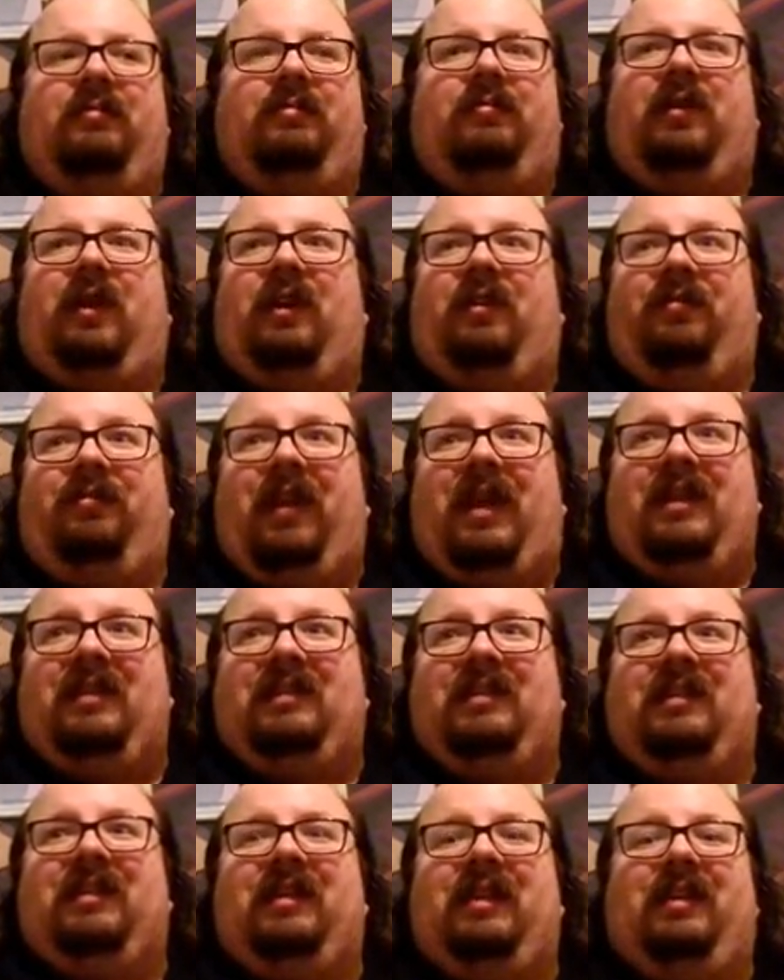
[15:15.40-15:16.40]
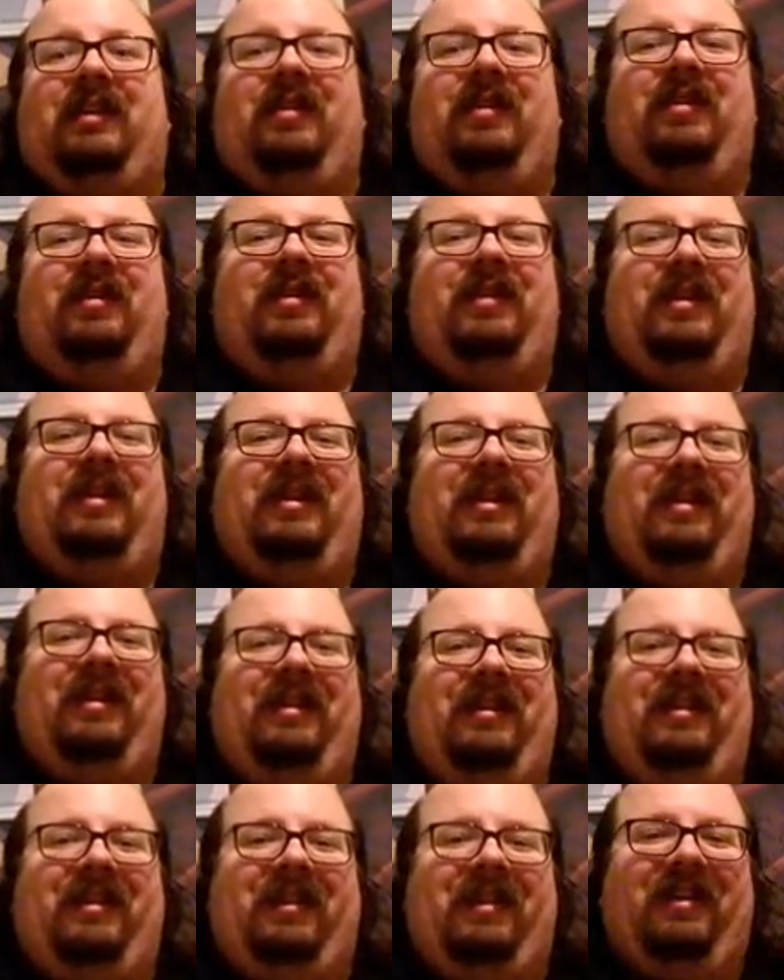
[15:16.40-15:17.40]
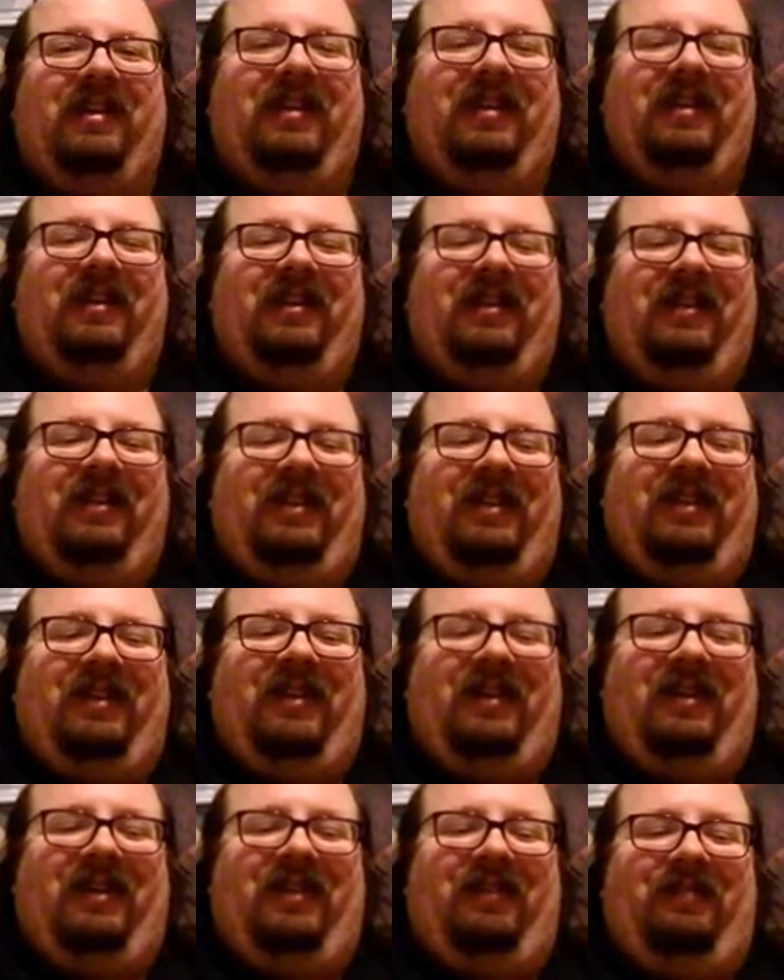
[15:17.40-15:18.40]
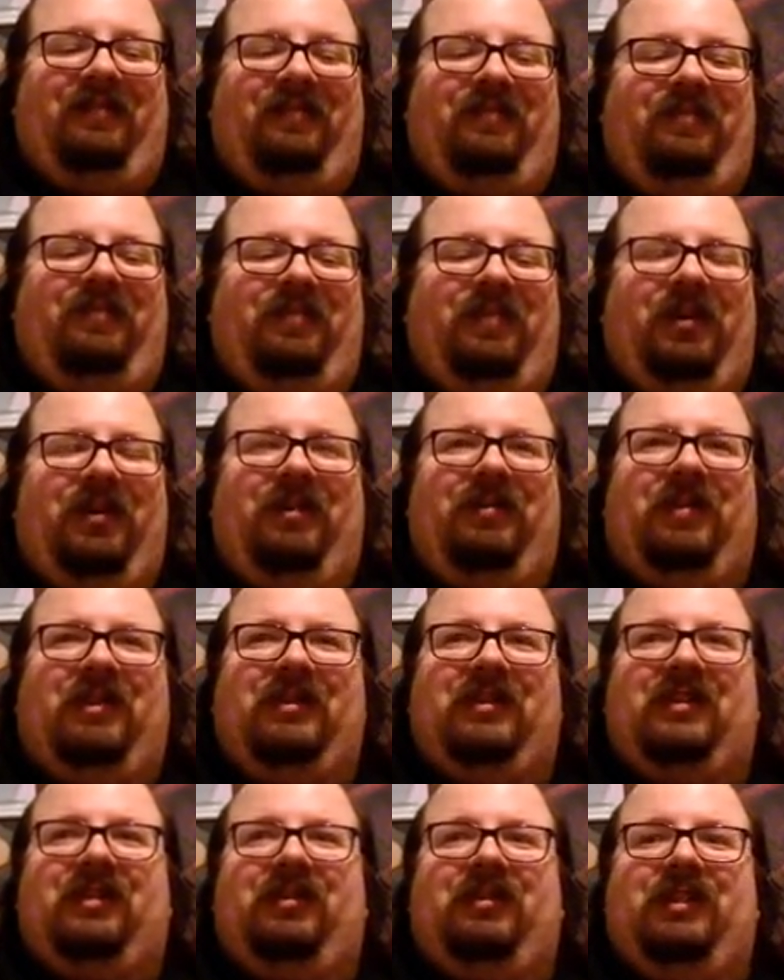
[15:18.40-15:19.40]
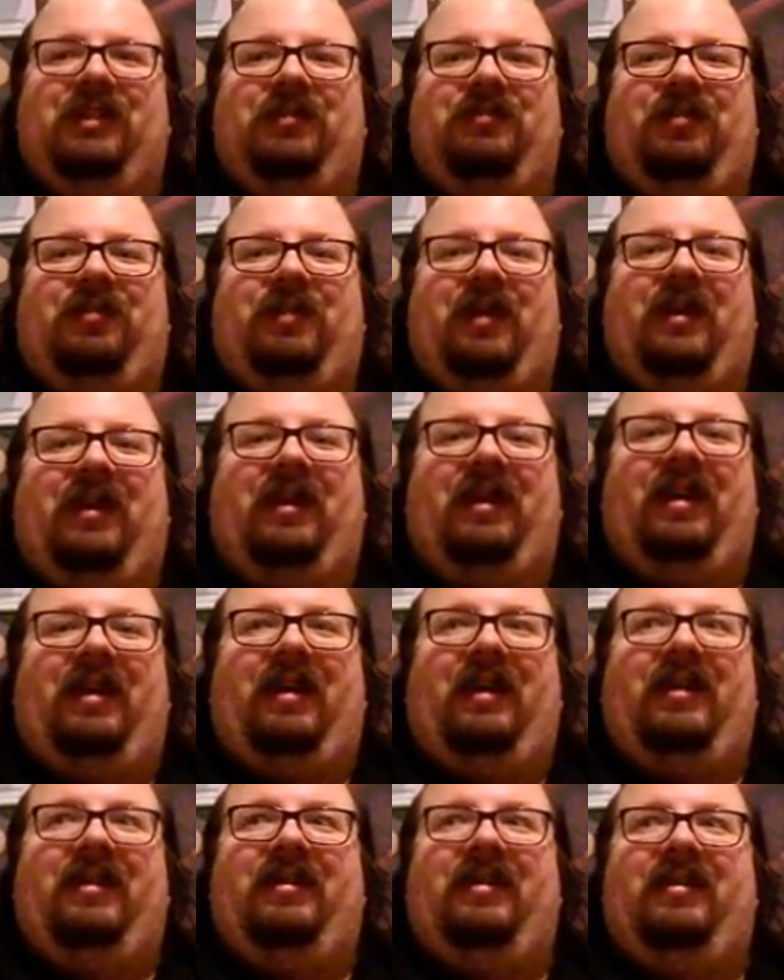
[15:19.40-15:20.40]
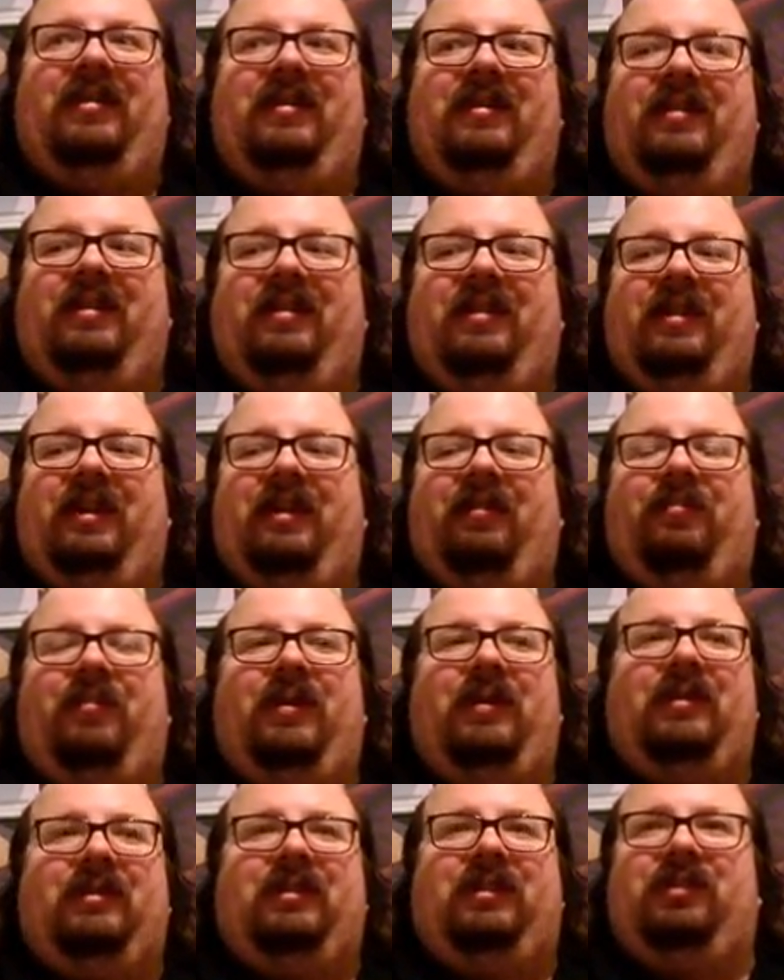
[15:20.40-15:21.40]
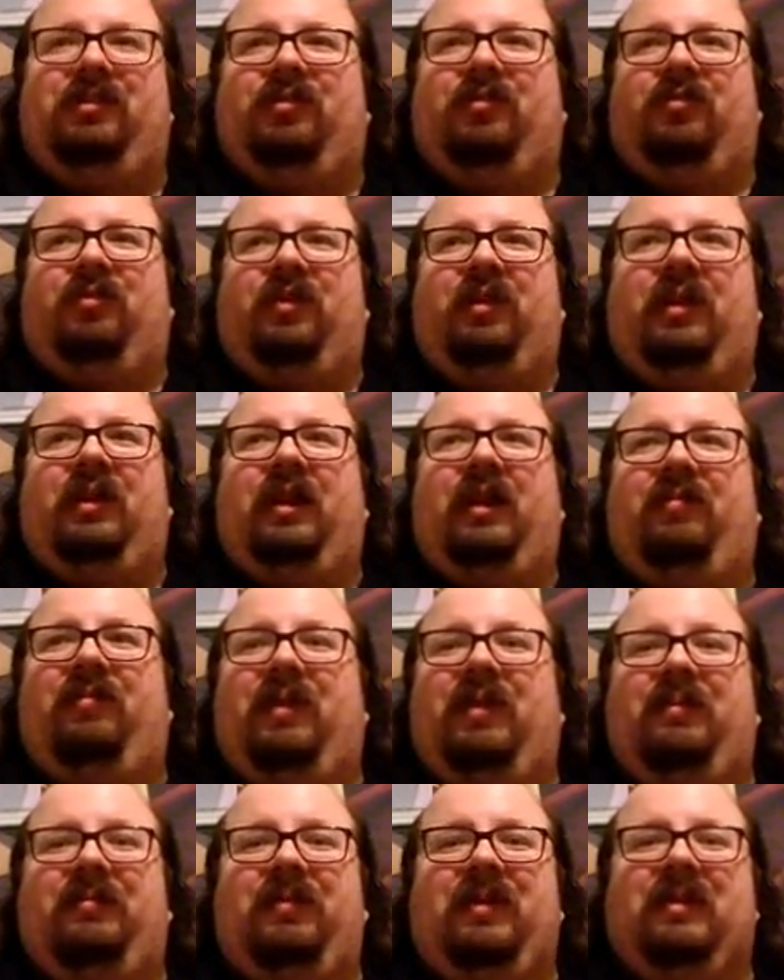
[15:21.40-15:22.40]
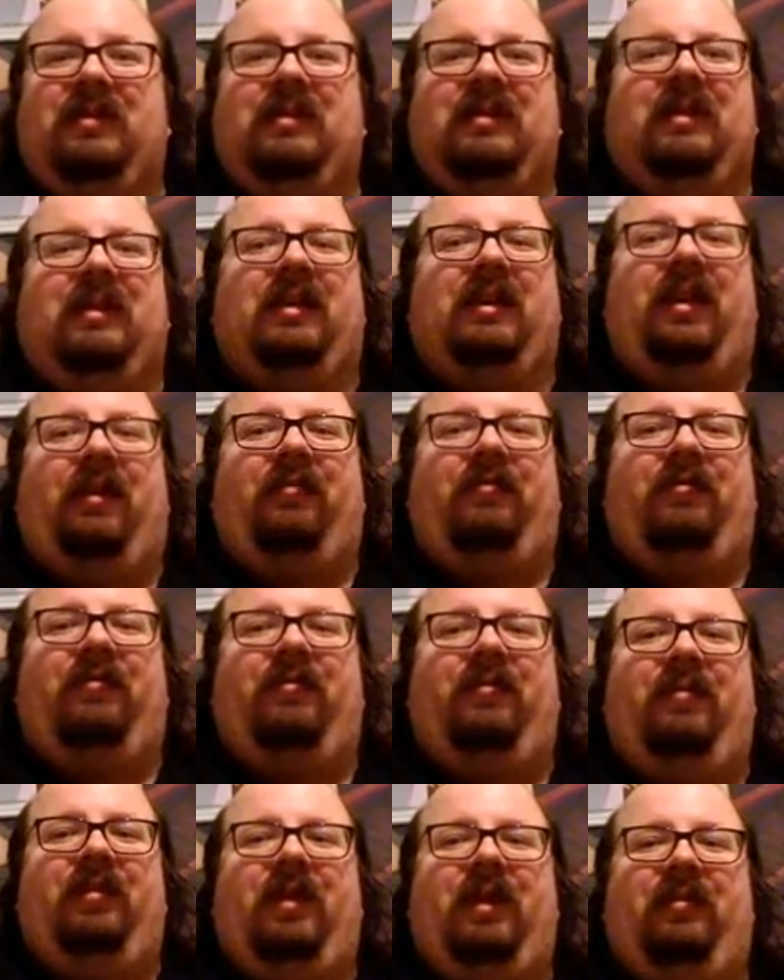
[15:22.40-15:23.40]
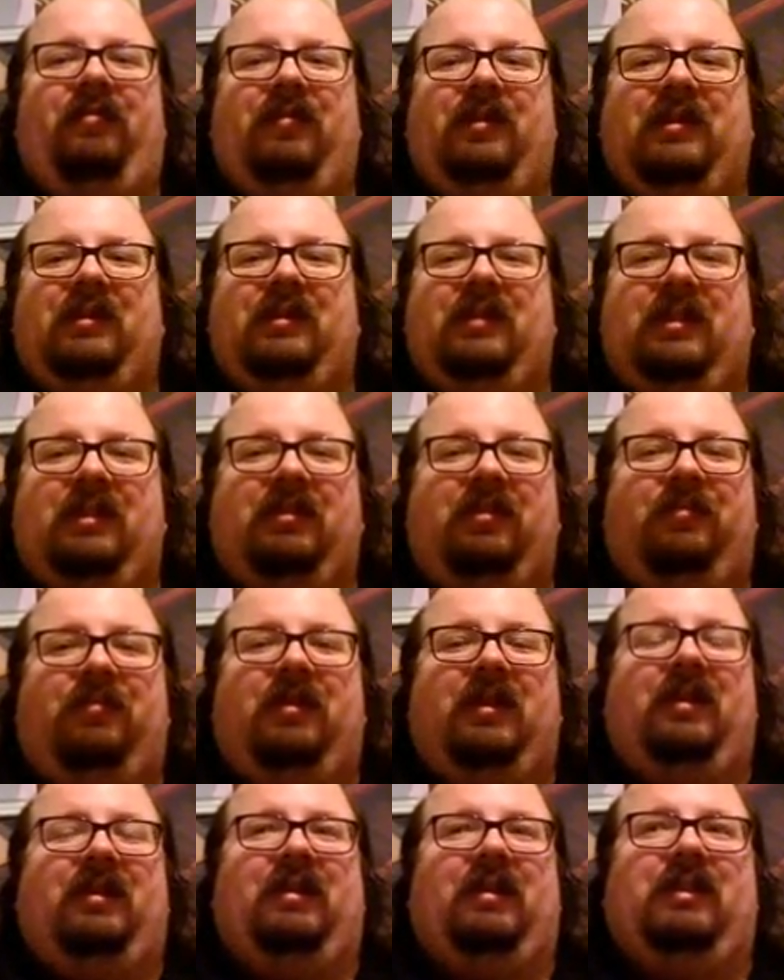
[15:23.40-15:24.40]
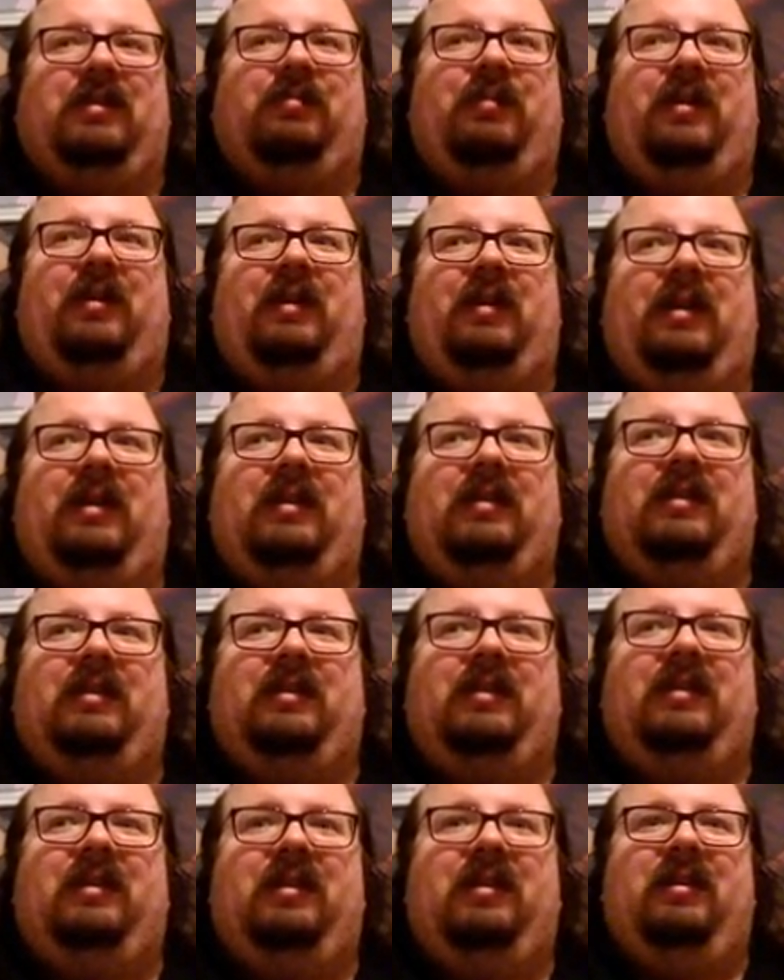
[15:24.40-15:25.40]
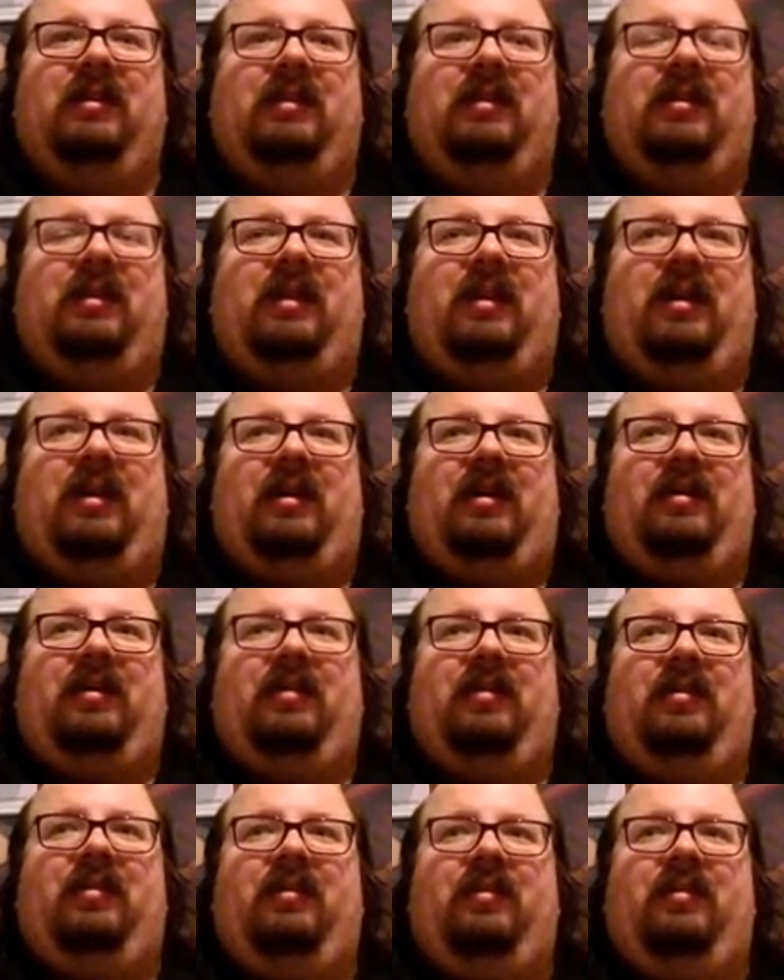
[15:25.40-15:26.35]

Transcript: Final Fantasy, the Pokemon series for me, and gave me a story, gave me music, gave me a single player experience that